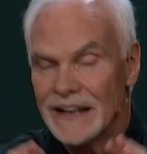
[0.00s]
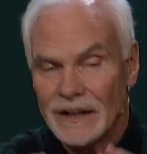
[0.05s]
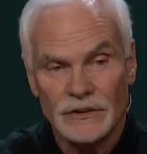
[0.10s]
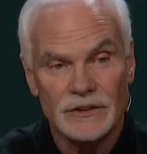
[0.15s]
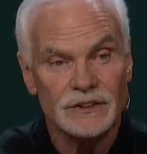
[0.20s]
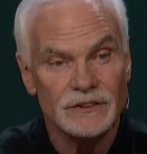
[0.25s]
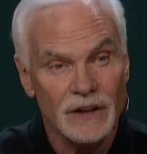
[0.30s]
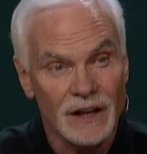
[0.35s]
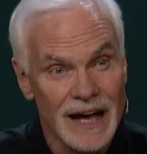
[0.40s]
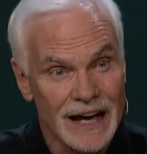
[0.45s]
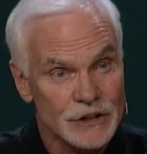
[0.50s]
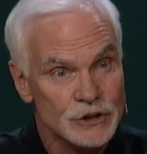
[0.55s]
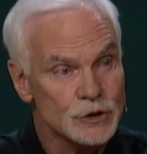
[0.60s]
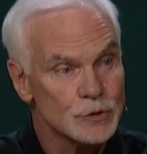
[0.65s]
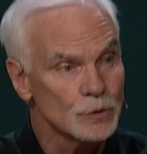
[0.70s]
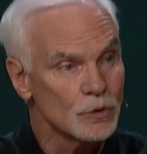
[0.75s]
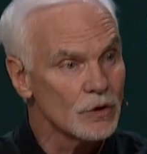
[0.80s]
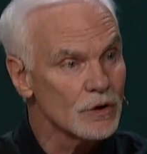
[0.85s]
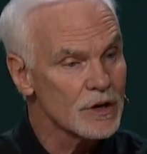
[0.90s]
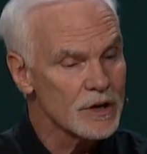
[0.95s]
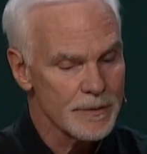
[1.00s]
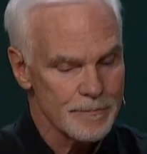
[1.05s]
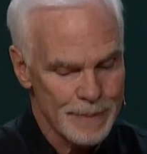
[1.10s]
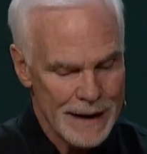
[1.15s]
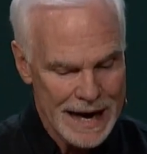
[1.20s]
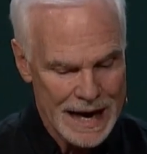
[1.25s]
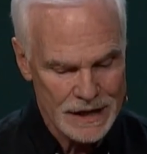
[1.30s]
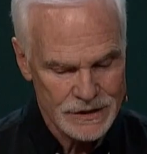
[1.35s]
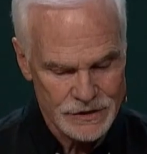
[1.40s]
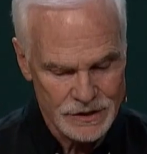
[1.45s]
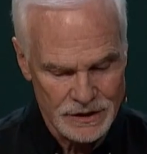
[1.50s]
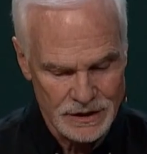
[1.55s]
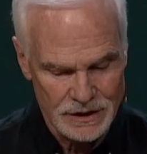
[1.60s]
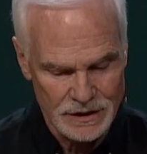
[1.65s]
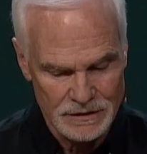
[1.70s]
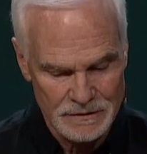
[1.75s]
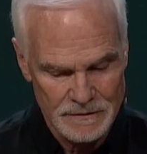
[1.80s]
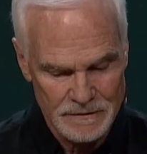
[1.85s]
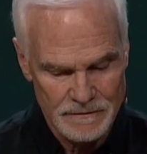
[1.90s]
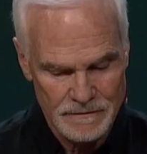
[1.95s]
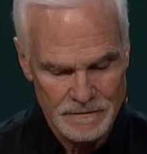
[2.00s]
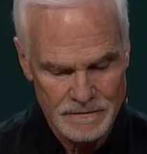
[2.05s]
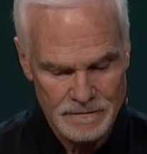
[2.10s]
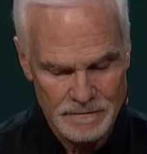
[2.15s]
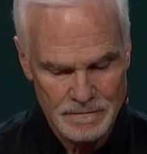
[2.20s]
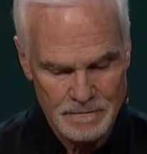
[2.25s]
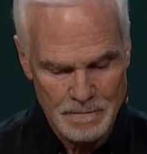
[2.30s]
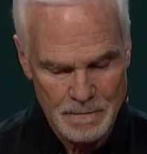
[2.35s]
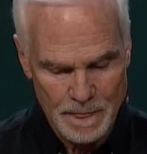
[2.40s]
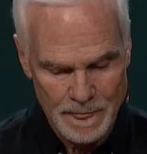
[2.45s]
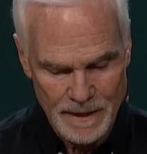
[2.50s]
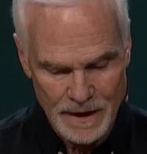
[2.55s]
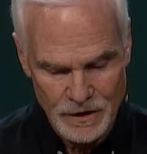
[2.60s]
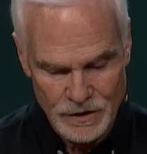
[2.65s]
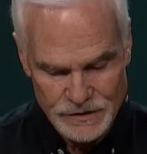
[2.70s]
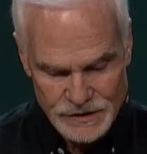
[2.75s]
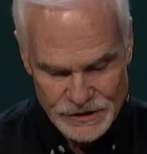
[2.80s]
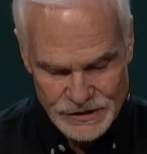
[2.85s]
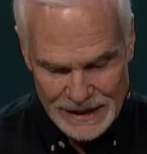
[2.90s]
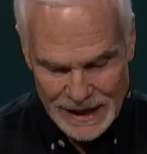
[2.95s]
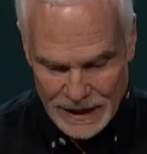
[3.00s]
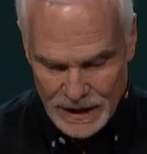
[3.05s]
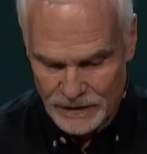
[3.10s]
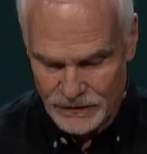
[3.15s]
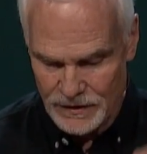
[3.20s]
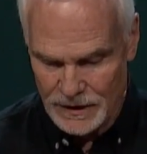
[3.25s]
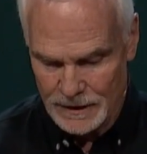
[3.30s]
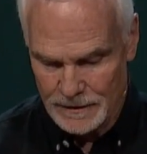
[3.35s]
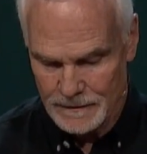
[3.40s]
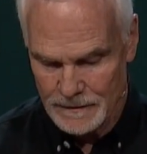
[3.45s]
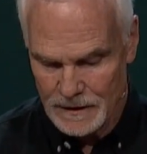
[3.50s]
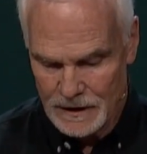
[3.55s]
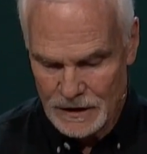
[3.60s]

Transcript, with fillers: intellectual capacity. Here's the second thing